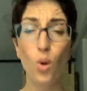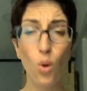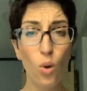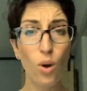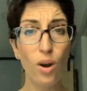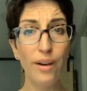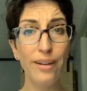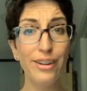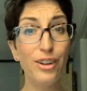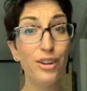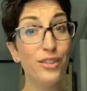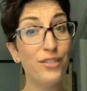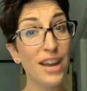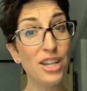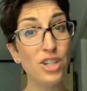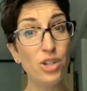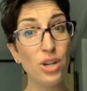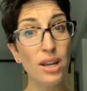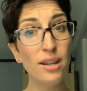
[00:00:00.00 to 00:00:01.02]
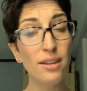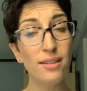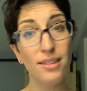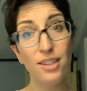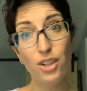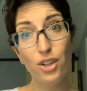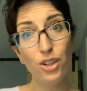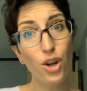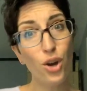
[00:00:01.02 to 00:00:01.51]
or you're a
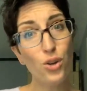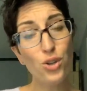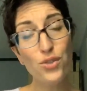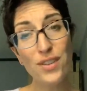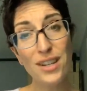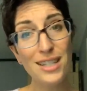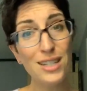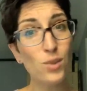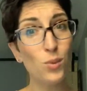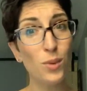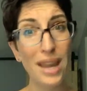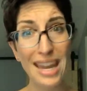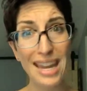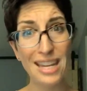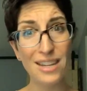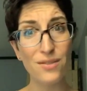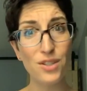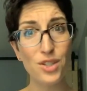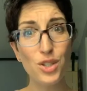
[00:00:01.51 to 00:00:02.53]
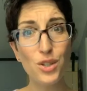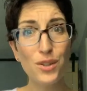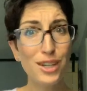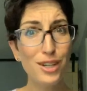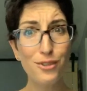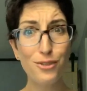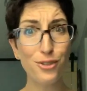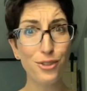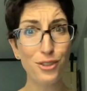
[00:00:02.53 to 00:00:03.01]
veteran, your coach fee is waived. So you
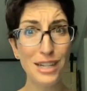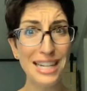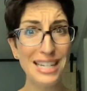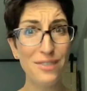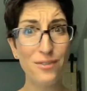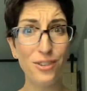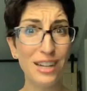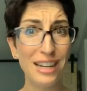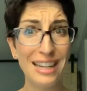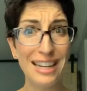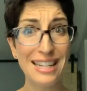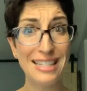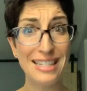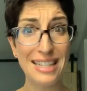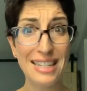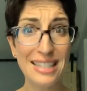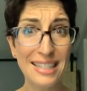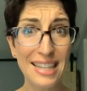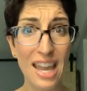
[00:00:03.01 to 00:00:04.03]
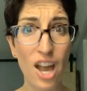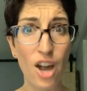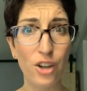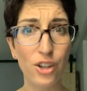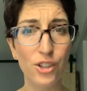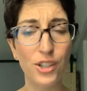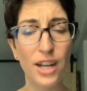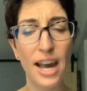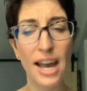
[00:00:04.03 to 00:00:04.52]
get a free freaking discount,
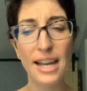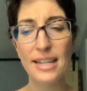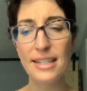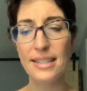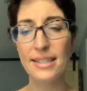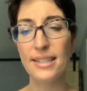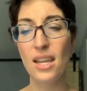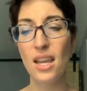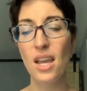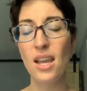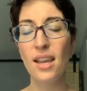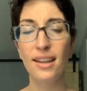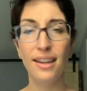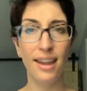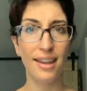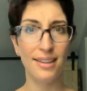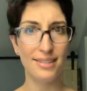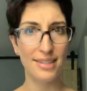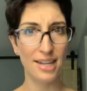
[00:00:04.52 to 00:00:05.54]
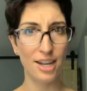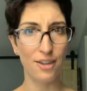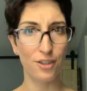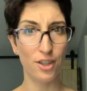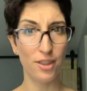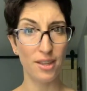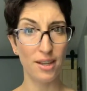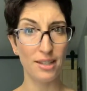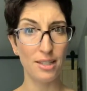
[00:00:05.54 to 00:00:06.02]
you guys. Can't say enough
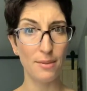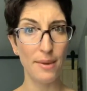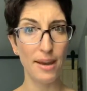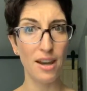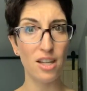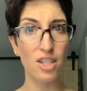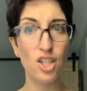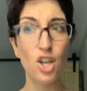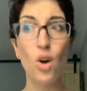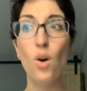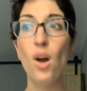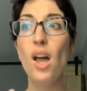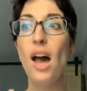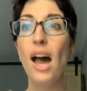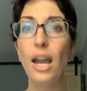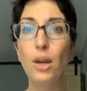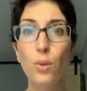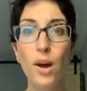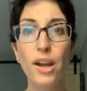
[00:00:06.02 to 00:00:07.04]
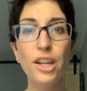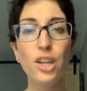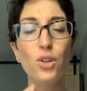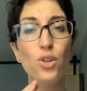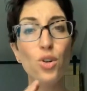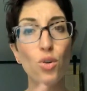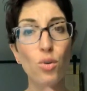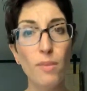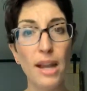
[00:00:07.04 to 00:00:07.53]
good things about it. So I want
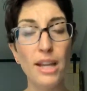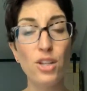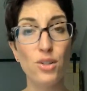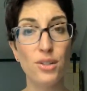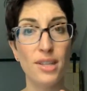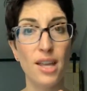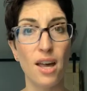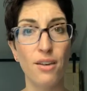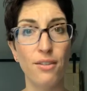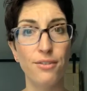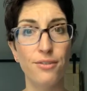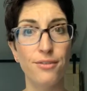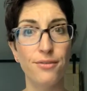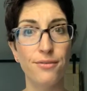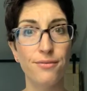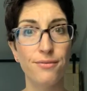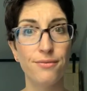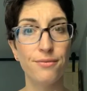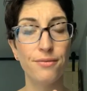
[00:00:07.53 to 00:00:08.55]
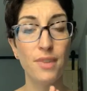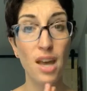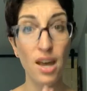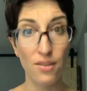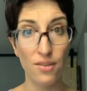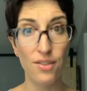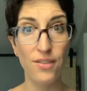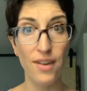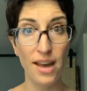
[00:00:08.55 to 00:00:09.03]
you to remind yourself
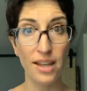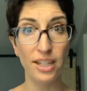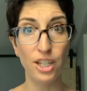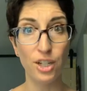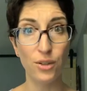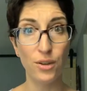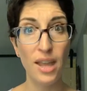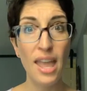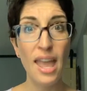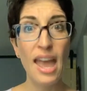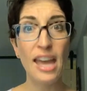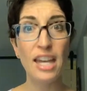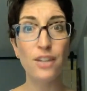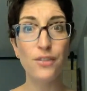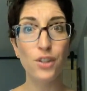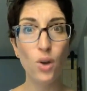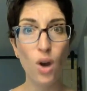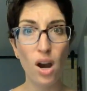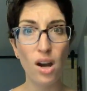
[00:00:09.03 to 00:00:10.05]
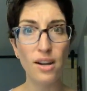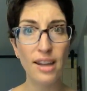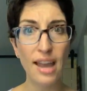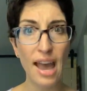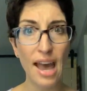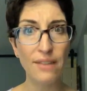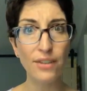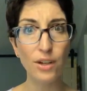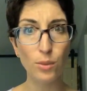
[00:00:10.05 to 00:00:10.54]
of the value. And if you already
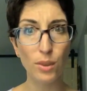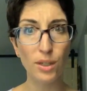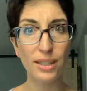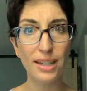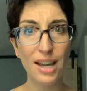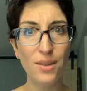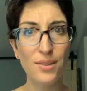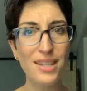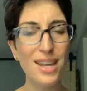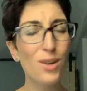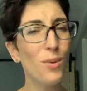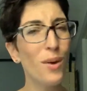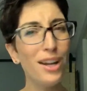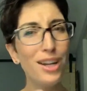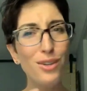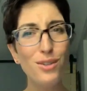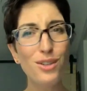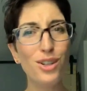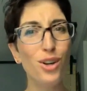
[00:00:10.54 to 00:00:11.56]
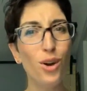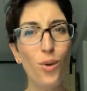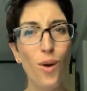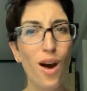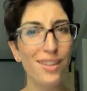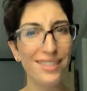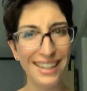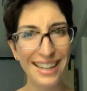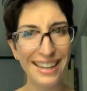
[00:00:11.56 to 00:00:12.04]
have our workouts, I want you to go
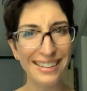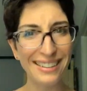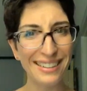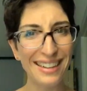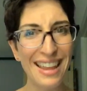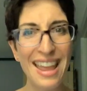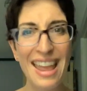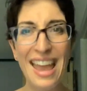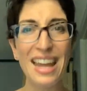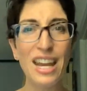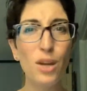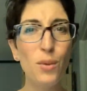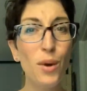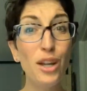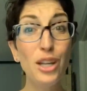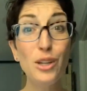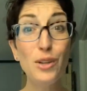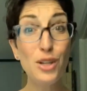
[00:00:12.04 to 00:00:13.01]
all in and I want